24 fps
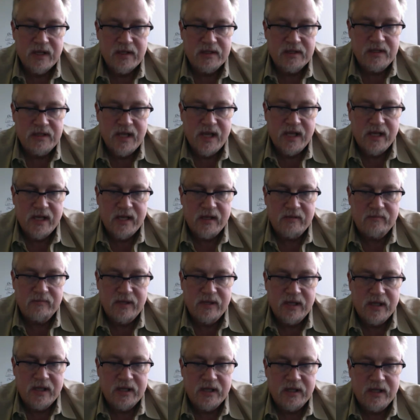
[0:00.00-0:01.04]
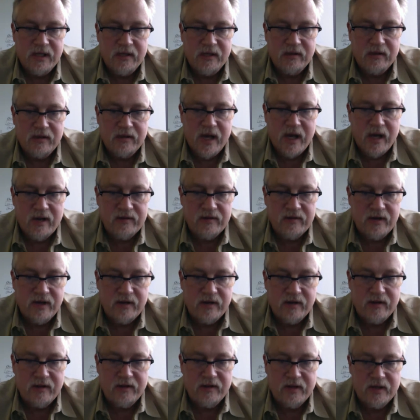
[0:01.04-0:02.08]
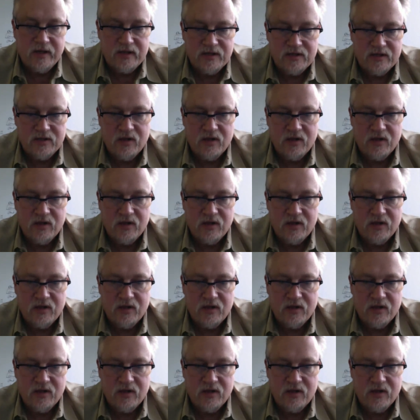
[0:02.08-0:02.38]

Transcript: data to be in here now. The other thing is